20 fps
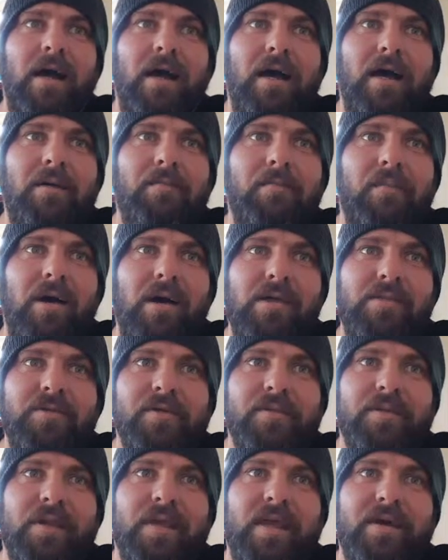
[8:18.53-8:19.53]
I
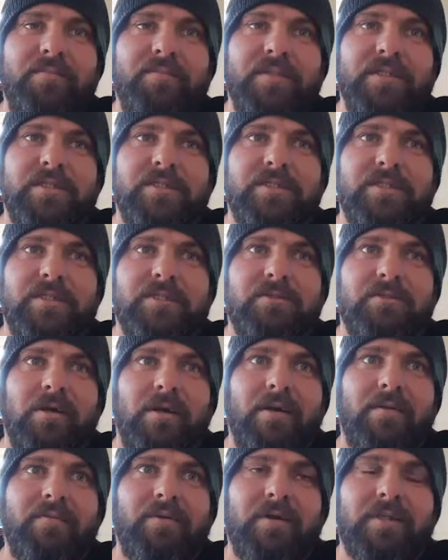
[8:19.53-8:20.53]
think the government's just
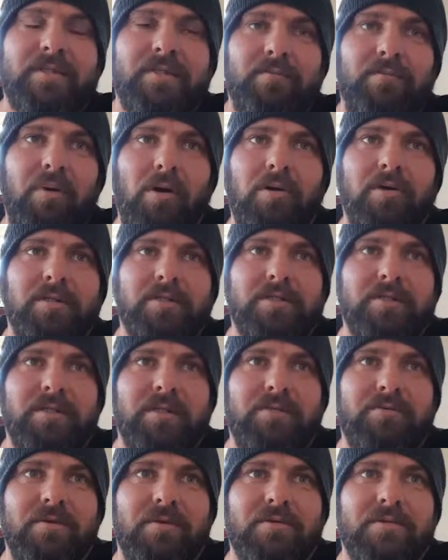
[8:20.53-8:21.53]
trying to find some pockets
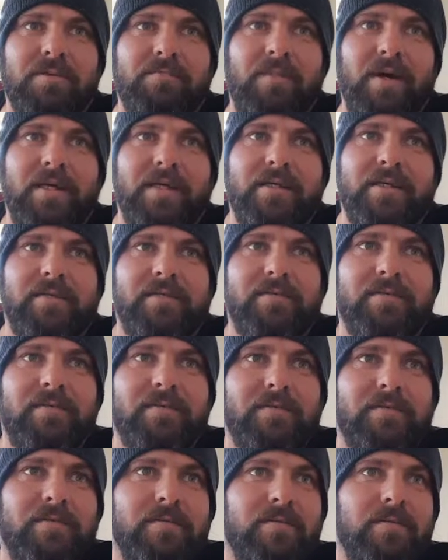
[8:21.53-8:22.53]
to throw some money in,
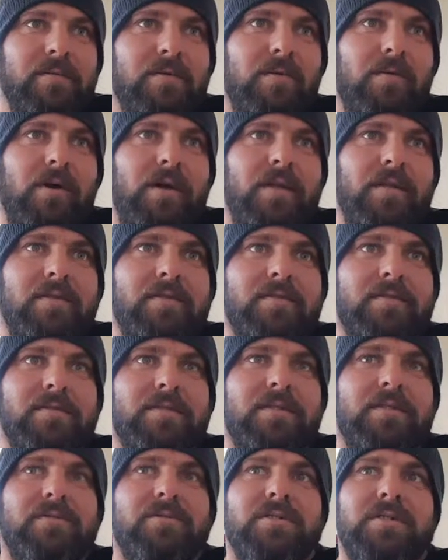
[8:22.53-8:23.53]
quite
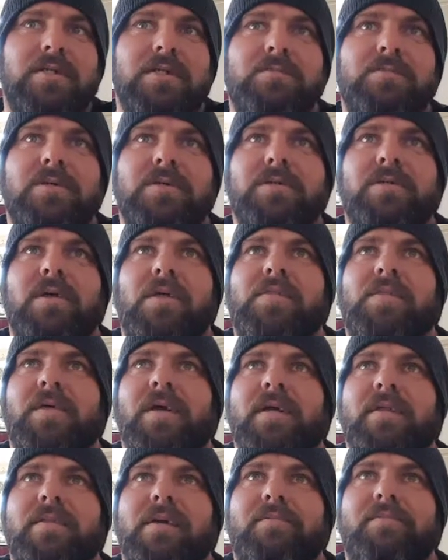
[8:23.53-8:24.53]
seriously, because I
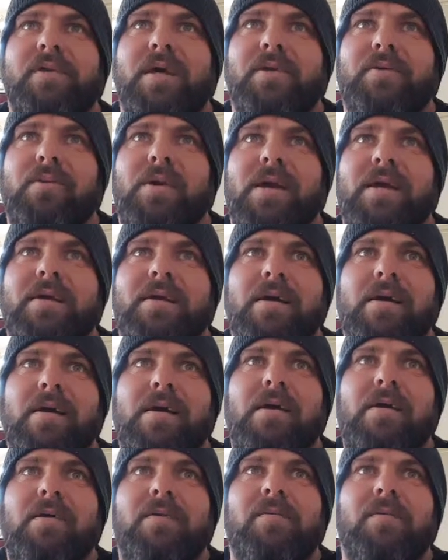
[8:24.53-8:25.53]
think they've done away
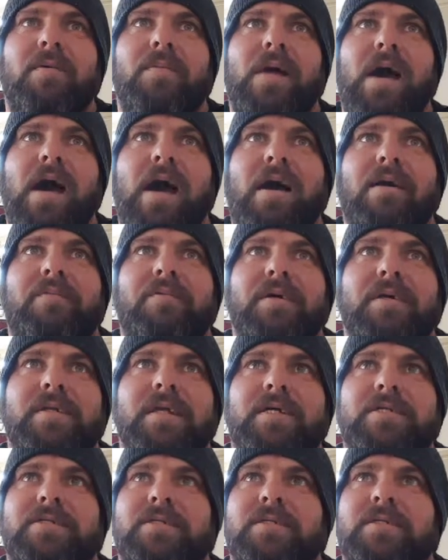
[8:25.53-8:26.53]
from the Heart
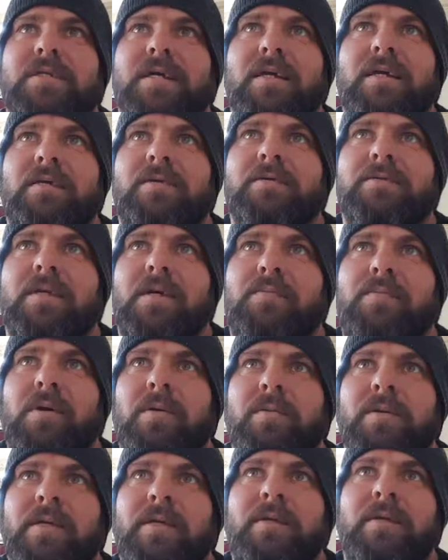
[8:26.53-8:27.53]
Foundation tick, because they
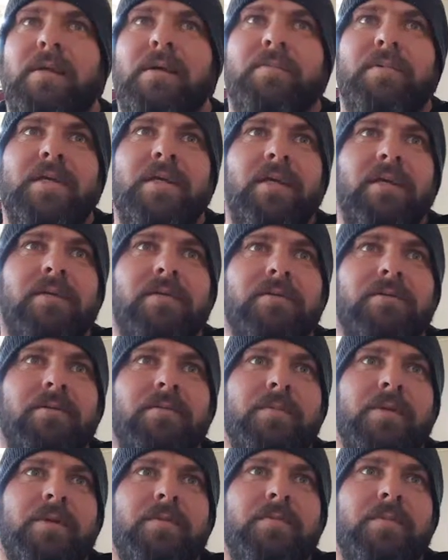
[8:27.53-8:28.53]
probably ended up killing
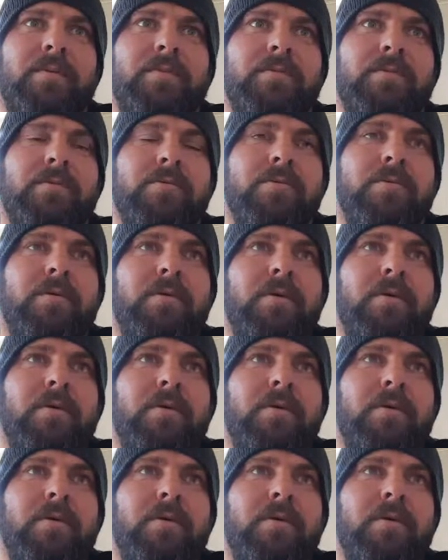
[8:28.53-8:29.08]
too many people.